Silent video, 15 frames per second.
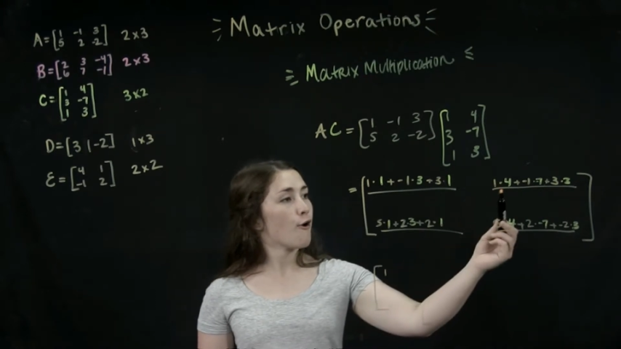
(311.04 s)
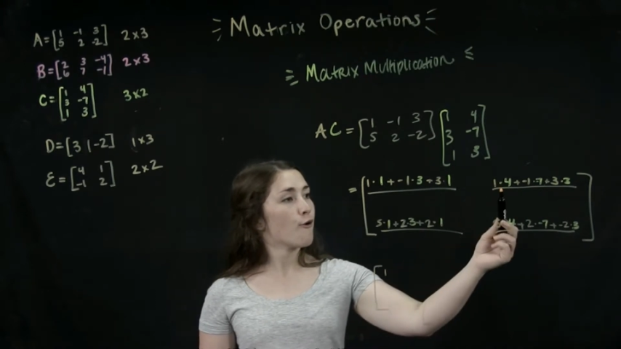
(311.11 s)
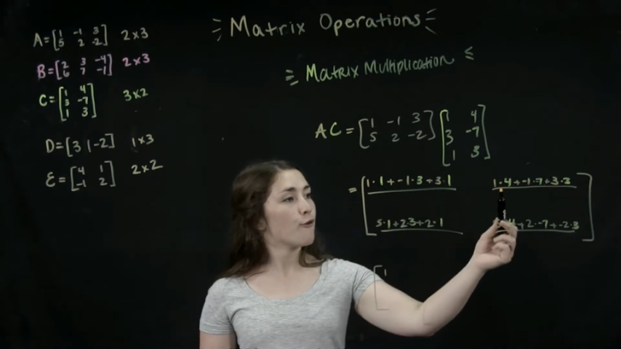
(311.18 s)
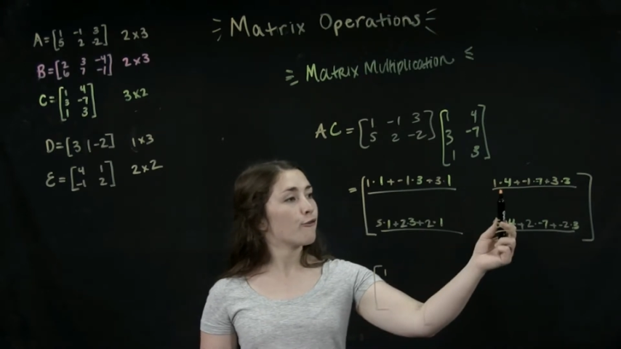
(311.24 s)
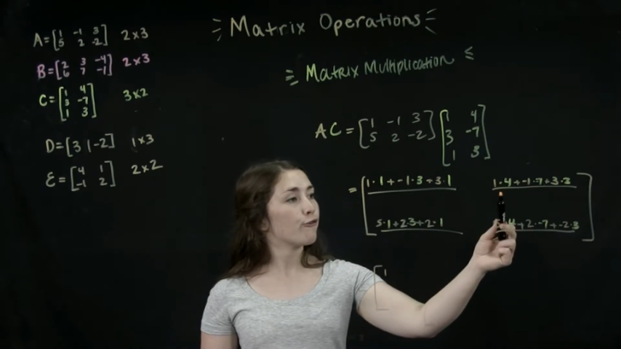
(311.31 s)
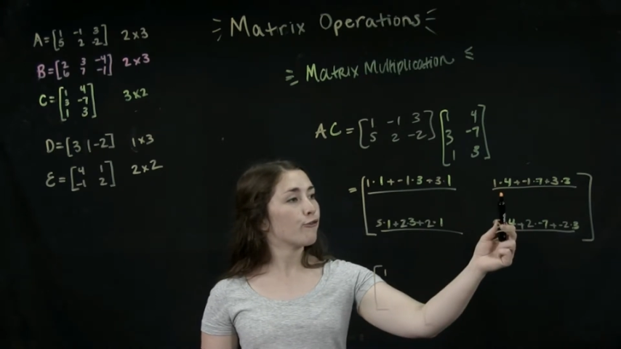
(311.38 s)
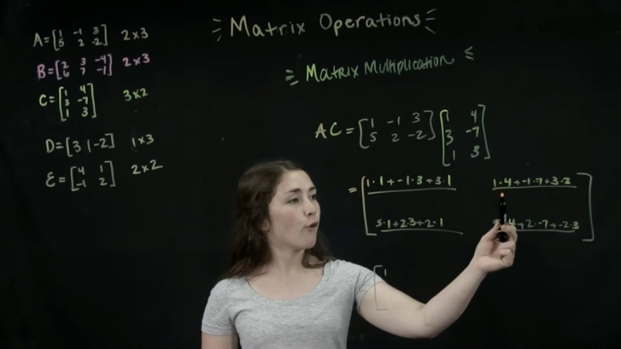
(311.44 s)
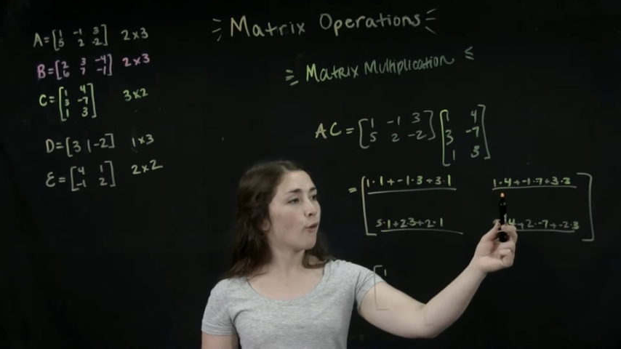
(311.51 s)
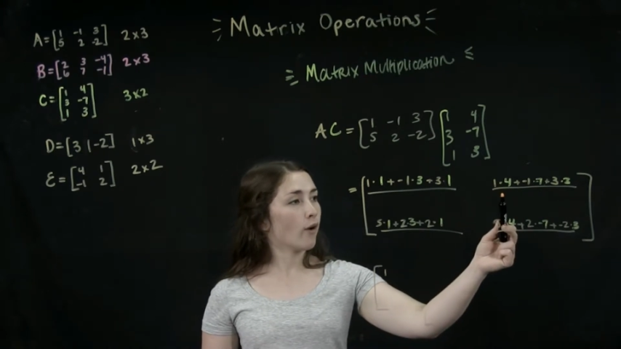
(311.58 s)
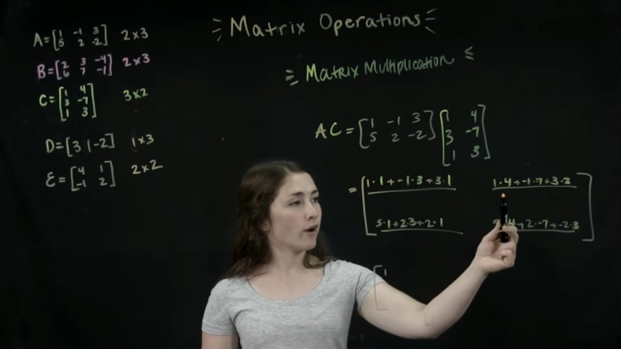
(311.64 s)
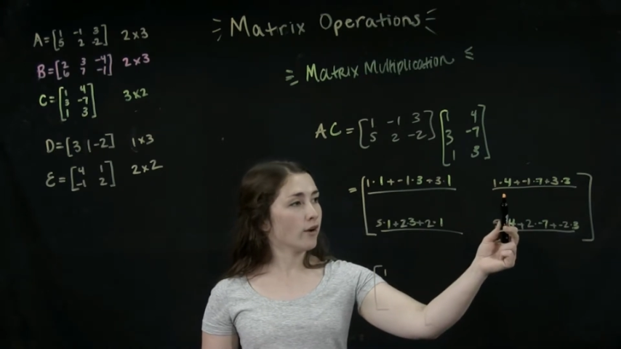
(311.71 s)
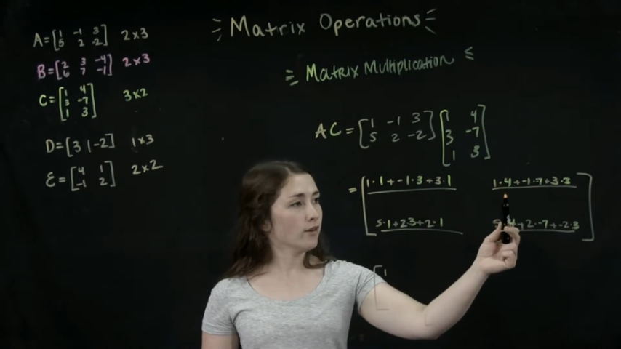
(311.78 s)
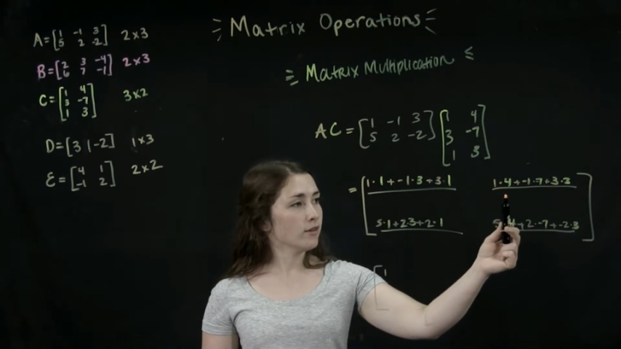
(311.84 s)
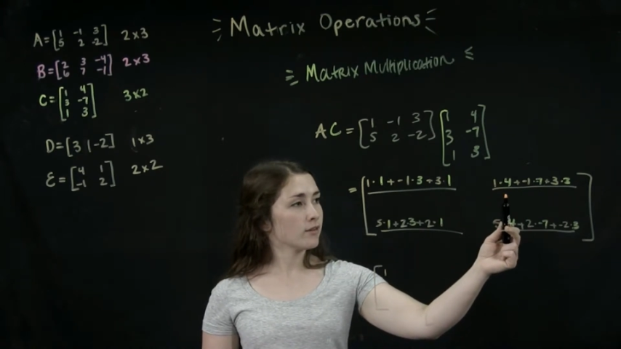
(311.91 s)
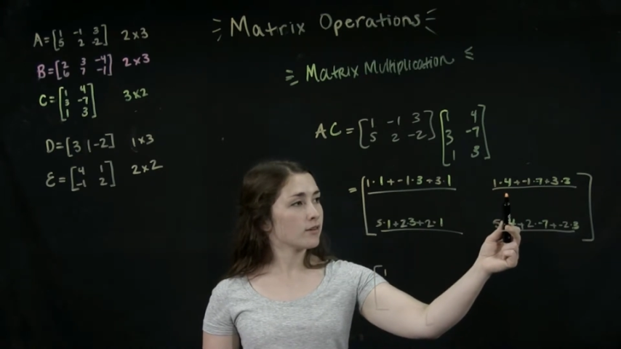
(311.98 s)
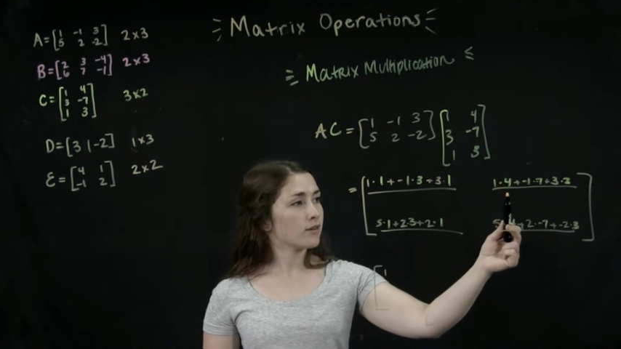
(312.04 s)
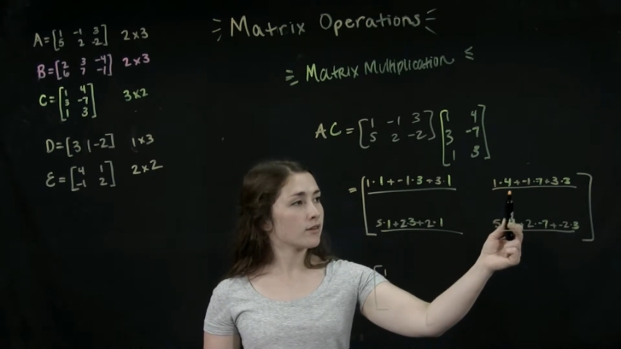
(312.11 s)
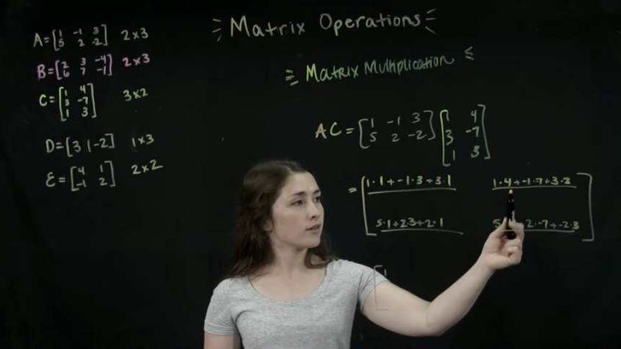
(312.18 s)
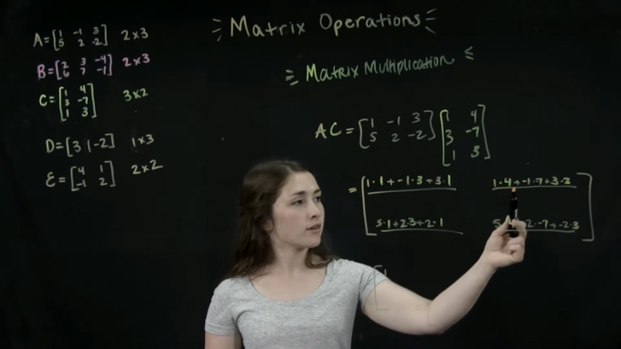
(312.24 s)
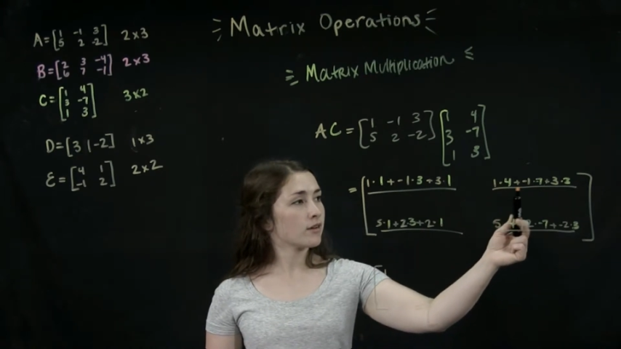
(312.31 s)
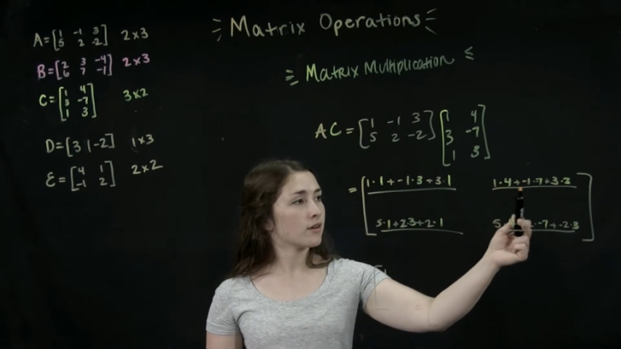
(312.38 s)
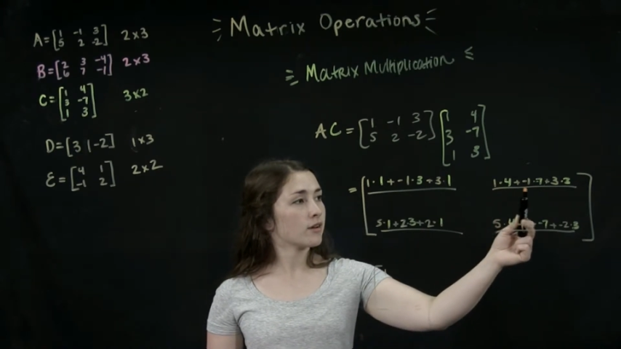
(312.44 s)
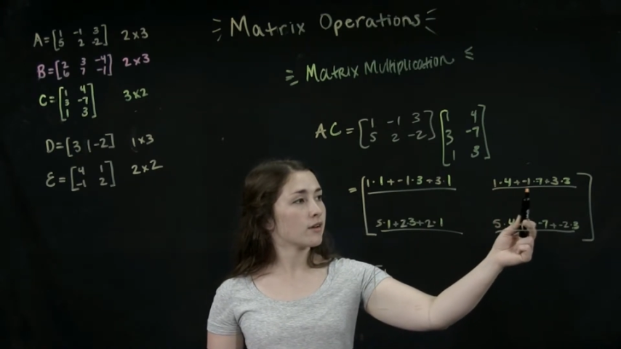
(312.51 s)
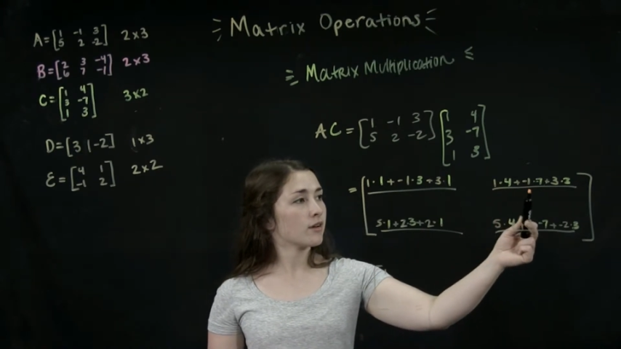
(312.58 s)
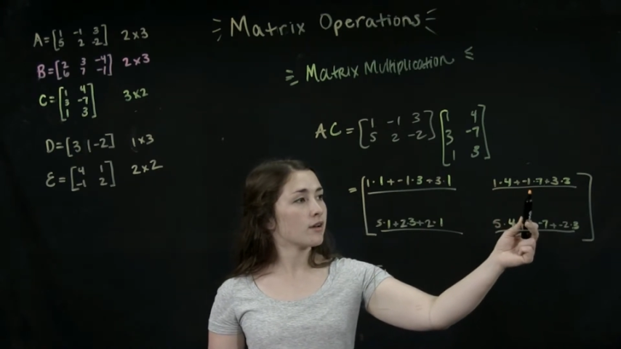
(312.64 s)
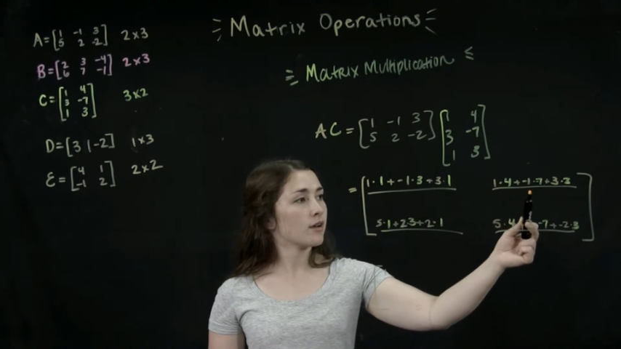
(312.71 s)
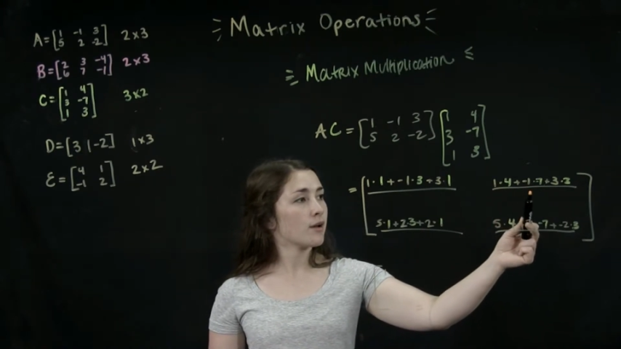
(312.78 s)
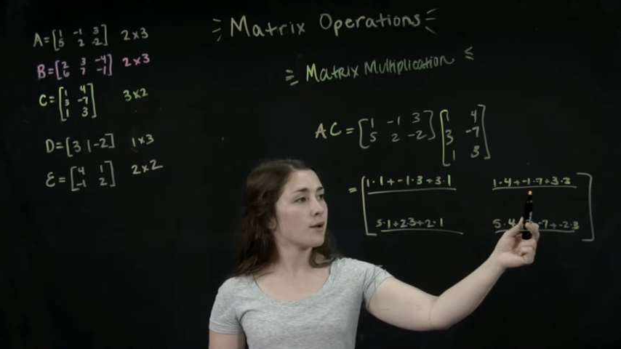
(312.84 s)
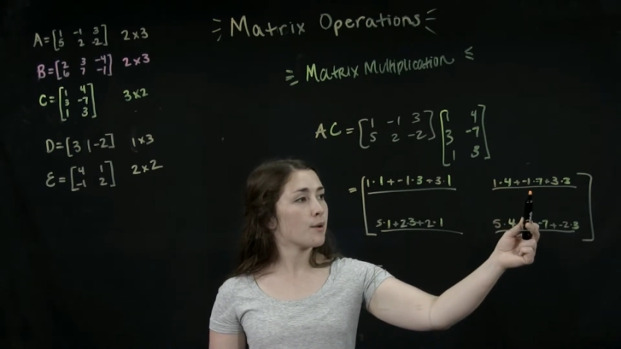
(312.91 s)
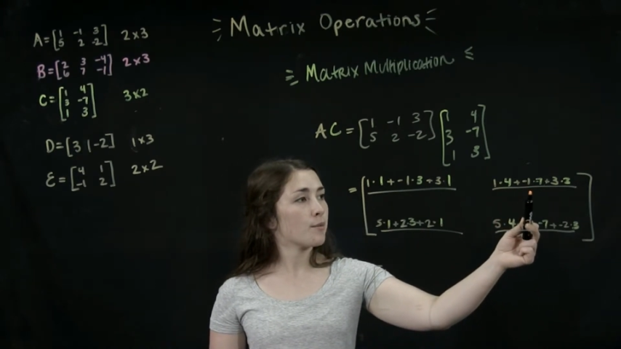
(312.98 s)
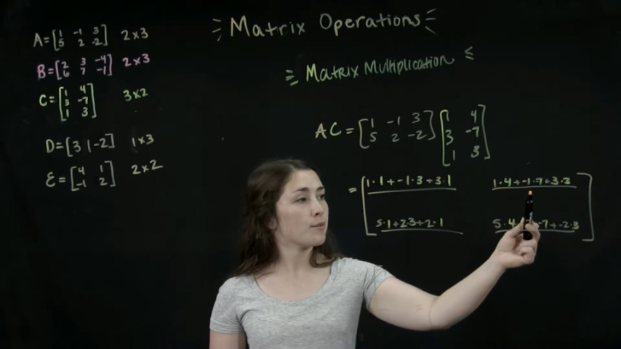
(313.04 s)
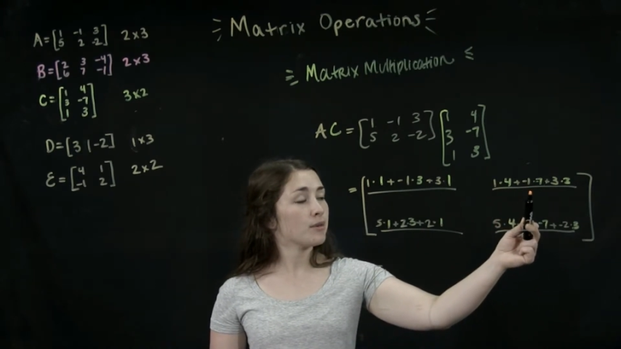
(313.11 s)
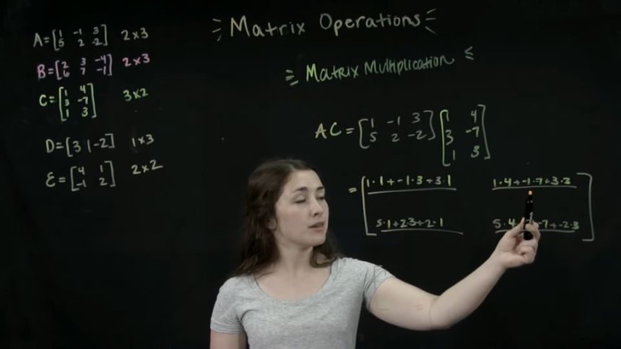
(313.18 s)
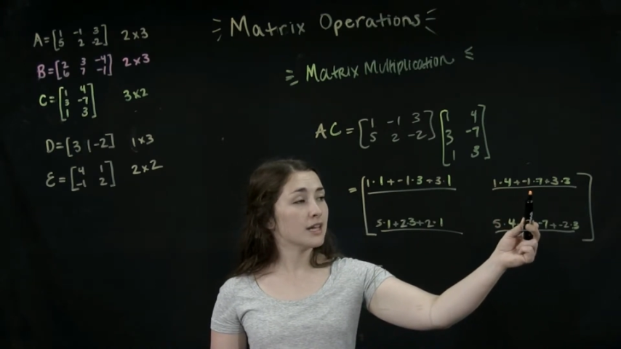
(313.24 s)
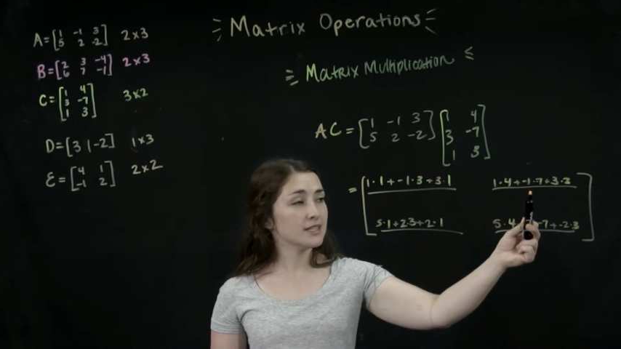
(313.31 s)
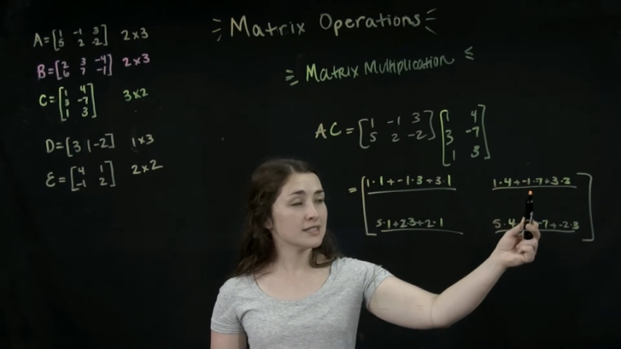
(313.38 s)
4 plus